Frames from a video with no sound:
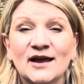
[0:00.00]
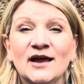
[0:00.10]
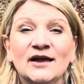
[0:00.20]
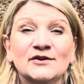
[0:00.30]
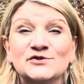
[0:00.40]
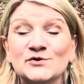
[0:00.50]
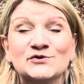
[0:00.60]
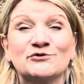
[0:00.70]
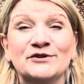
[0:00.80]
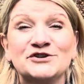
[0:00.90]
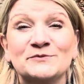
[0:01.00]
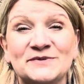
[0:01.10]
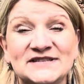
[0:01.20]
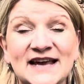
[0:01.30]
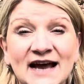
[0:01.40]
It's also rich in
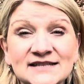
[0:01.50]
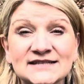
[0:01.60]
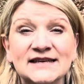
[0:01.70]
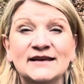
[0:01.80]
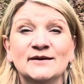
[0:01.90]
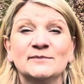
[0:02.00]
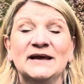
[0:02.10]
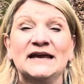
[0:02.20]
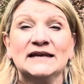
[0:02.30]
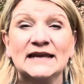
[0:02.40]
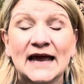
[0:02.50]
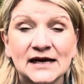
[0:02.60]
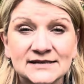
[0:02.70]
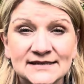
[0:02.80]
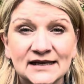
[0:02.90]
potassium, in
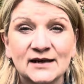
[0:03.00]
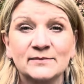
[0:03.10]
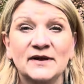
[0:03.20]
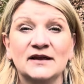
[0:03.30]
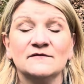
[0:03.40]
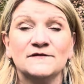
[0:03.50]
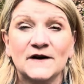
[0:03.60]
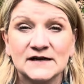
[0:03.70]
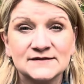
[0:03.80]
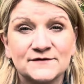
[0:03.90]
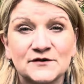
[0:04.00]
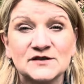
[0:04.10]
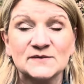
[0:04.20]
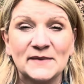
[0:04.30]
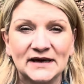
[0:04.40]
calcium, in
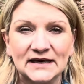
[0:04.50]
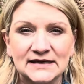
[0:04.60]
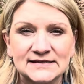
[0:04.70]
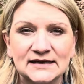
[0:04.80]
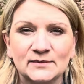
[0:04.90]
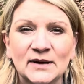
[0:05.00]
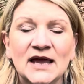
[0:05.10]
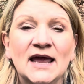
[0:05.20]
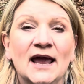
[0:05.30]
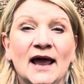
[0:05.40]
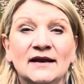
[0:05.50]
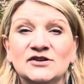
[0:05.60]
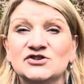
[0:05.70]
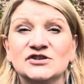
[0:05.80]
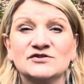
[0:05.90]
phosphorus, magnesium, and it's
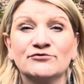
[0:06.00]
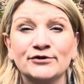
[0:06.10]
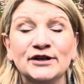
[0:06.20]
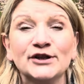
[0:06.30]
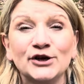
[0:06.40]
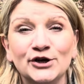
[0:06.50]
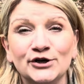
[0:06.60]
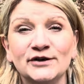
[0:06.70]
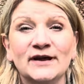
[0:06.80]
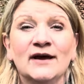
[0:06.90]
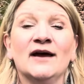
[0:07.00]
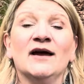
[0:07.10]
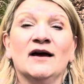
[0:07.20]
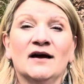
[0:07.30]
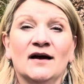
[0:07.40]
just really good
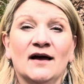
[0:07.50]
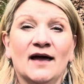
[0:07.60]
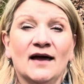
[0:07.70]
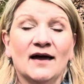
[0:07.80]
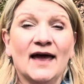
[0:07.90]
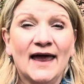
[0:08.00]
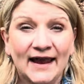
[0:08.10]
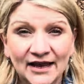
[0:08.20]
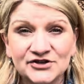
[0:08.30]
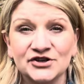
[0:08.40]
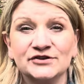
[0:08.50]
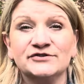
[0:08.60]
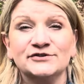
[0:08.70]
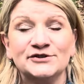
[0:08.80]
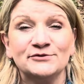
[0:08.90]
agent
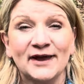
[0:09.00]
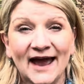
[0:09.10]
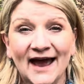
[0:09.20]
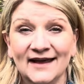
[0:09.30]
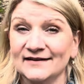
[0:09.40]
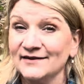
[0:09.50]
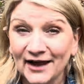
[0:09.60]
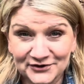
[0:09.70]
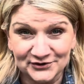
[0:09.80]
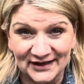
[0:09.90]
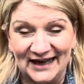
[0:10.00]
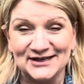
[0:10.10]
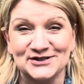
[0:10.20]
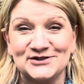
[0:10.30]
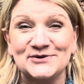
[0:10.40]
to add, a natural
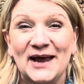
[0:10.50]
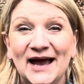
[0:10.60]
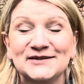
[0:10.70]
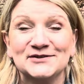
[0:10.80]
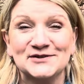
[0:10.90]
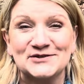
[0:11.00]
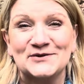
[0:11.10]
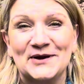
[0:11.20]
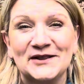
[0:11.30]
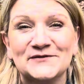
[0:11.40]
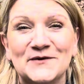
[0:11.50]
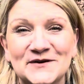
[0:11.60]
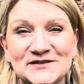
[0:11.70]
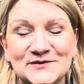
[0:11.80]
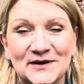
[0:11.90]
agent to add to the soil for
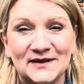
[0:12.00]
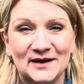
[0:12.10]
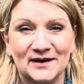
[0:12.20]
soil